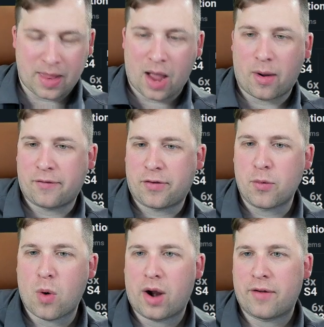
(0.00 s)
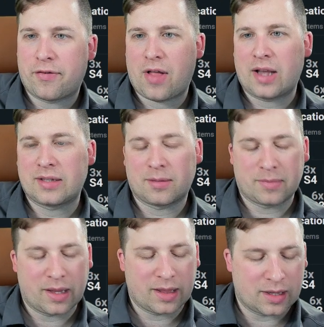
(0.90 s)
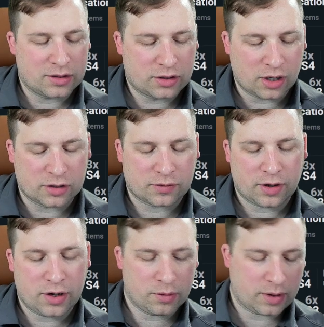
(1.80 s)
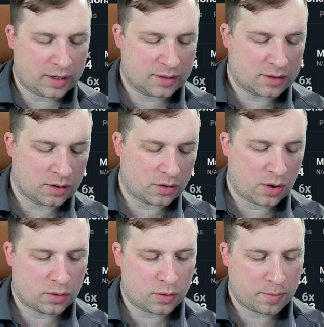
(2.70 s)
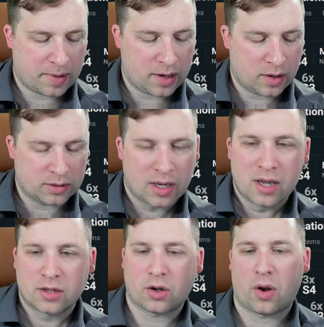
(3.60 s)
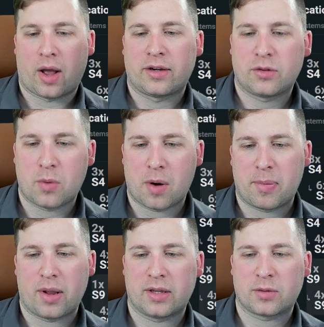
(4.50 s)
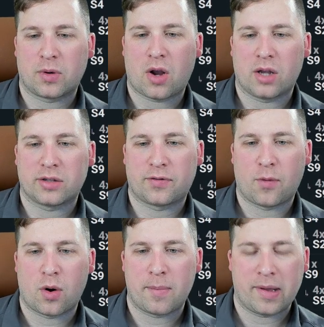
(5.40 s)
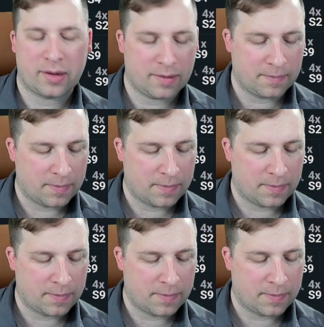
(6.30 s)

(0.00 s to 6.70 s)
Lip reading: Now, if you want to fly something that's just for you that can still throw torpedoes, so I do want to point out this one costs $4 million,